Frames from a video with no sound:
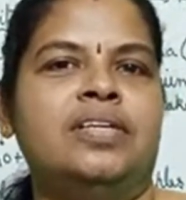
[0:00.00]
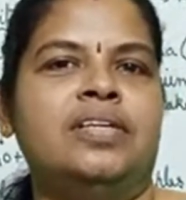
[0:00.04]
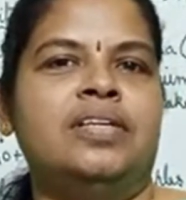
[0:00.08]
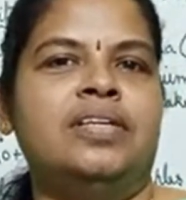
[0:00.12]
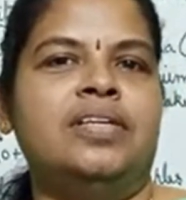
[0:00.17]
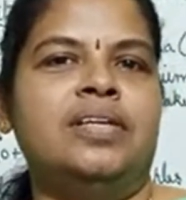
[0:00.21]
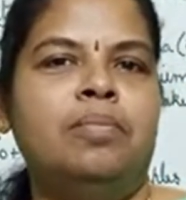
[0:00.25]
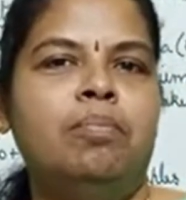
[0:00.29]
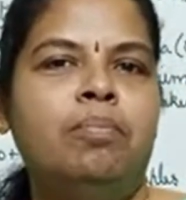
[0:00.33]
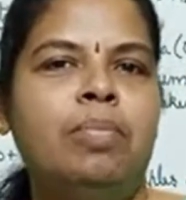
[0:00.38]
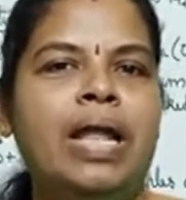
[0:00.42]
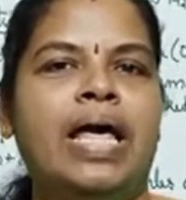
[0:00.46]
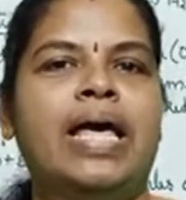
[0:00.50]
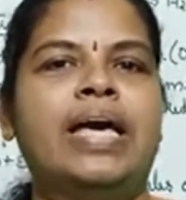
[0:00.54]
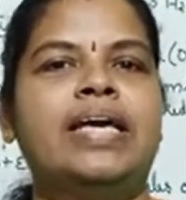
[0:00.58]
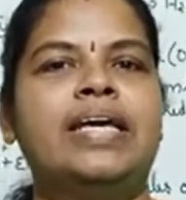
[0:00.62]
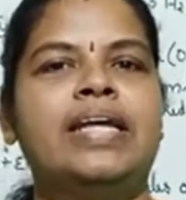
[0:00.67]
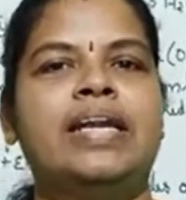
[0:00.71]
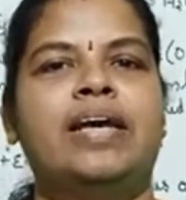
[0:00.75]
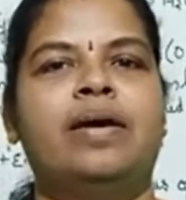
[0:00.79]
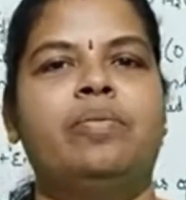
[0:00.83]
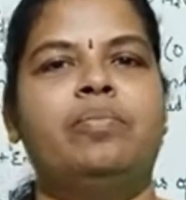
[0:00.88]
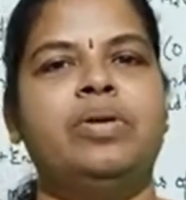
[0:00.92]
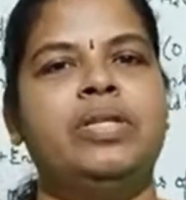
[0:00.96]
Black
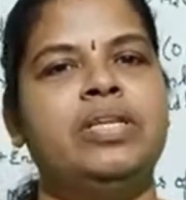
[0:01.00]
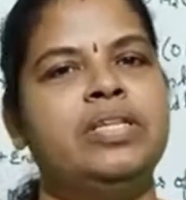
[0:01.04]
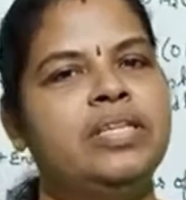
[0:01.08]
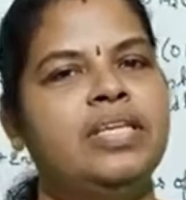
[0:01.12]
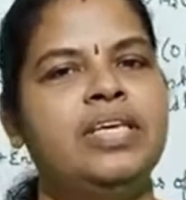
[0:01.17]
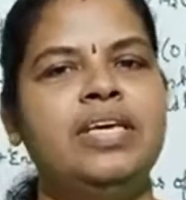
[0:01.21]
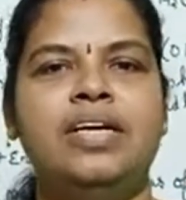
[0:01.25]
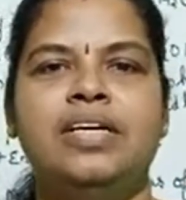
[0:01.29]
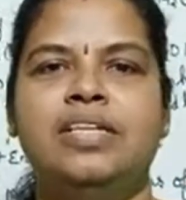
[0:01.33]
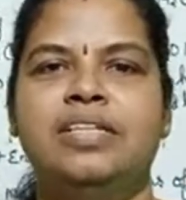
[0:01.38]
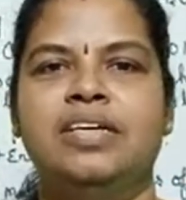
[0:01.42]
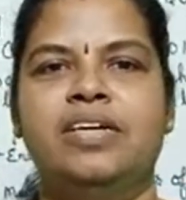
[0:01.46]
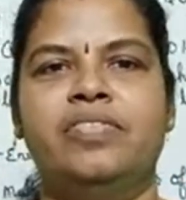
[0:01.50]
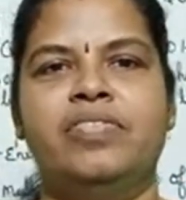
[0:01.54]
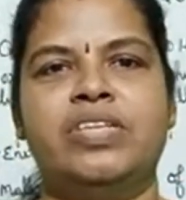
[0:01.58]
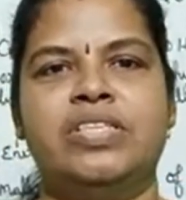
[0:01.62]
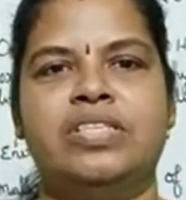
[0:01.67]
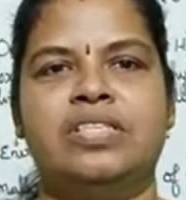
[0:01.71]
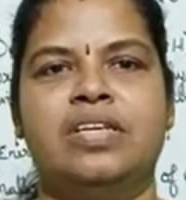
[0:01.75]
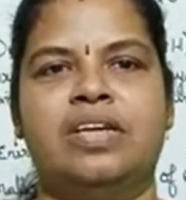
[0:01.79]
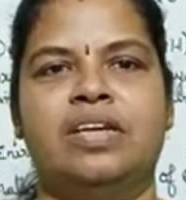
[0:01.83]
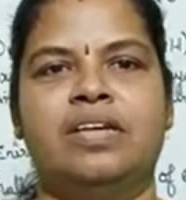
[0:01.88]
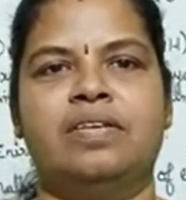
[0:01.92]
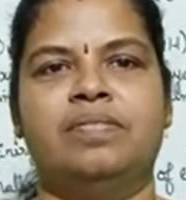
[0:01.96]
gram in the other
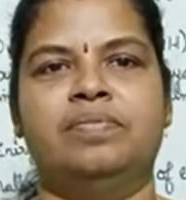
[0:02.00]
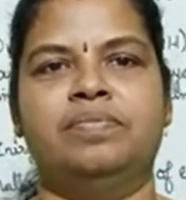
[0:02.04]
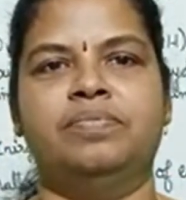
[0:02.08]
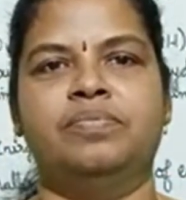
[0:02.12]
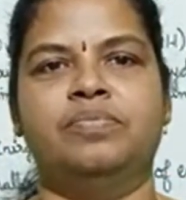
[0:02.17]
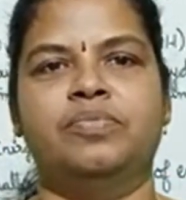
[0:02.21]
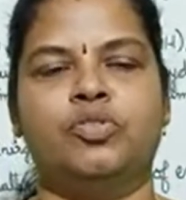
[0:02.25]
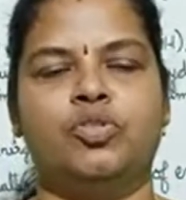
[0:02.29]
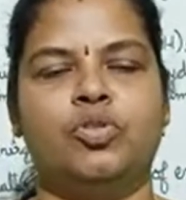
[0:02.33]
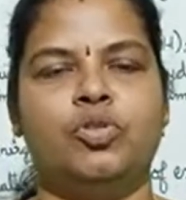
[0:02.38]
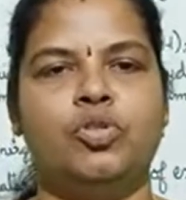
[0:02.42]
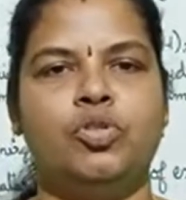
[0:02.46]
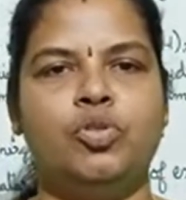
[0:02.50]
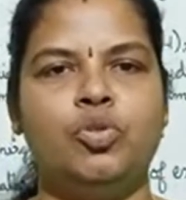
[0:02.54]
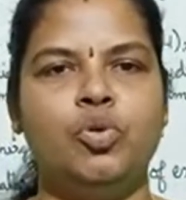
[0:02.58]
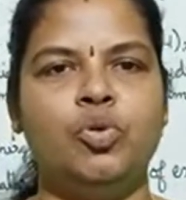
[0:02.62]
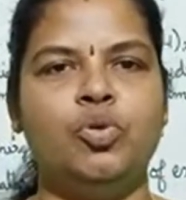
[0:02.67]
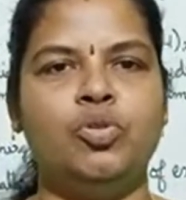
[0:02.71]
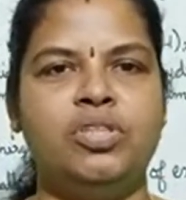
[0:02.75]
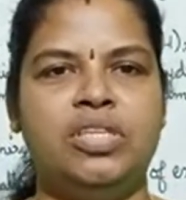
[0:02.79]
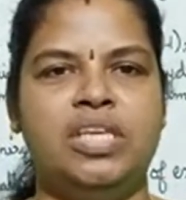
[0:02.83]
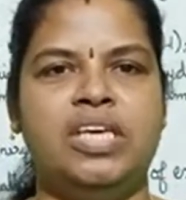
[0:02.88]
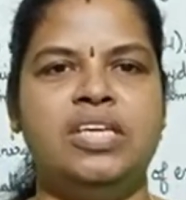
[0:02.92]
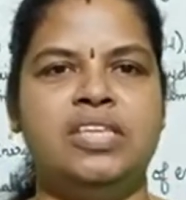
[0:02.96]
vessel. So 2
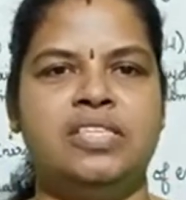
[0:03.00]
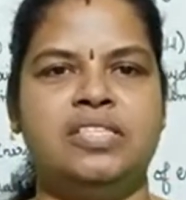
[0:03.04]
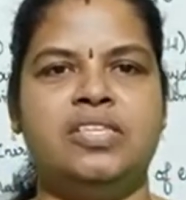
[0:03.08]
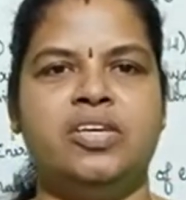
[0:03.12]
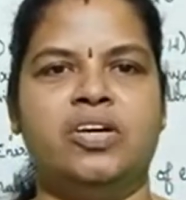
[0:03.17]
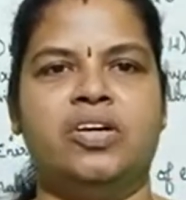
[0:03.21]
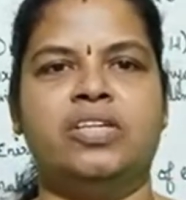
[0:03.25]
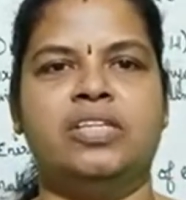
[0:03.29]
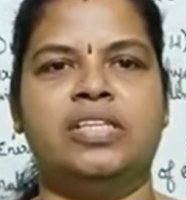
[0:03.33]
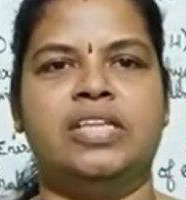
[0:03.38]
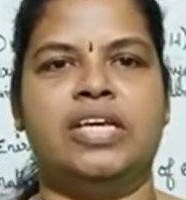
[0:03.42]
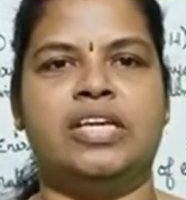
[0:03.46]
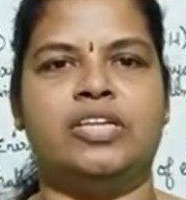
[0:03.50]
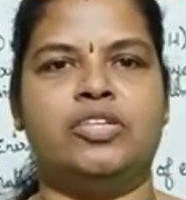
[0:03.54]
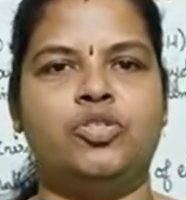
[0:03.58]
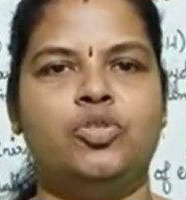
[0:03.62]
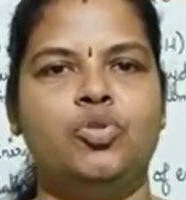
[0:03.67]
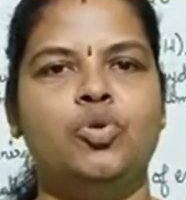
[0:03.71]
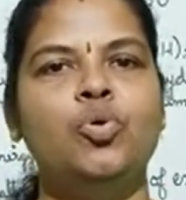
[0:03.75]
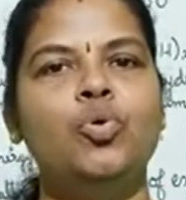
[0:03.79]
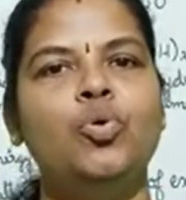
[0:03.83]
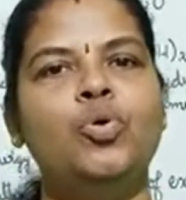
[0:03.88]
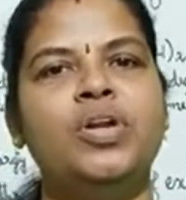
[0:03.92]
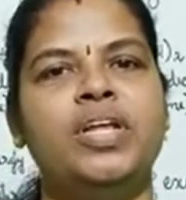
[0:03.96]
things are there, 2
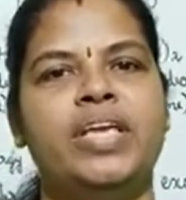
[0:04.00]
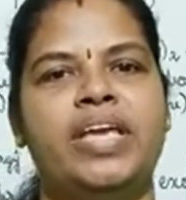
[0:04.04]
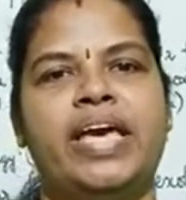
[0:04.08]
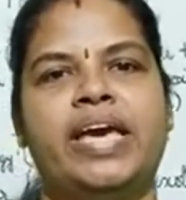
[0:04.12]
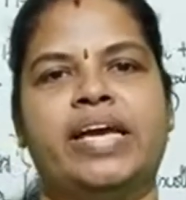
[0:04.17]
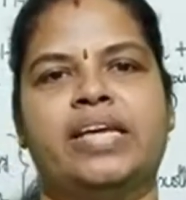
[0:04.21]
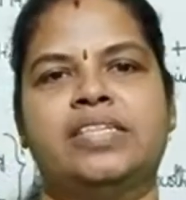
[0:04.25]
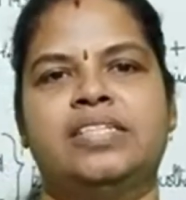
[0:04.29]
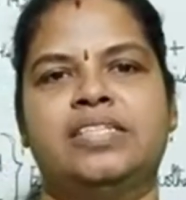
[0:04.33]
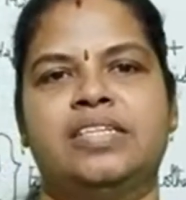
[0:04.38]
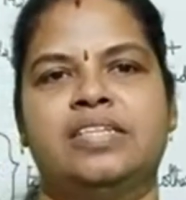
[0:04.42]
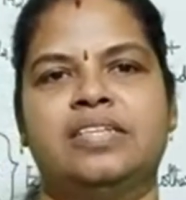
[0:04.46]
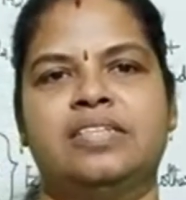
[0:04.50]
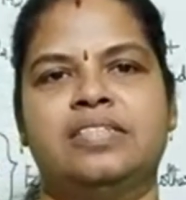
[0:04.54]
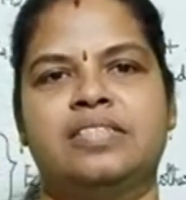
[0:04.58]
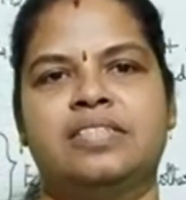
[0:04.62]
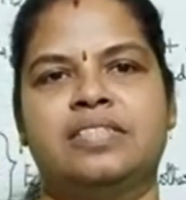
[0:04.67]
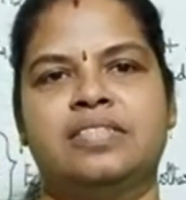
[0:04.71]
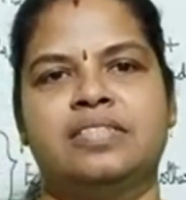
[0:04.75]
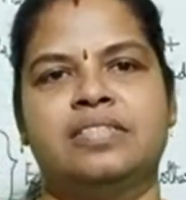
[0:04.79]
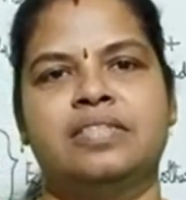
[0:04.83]
reactants.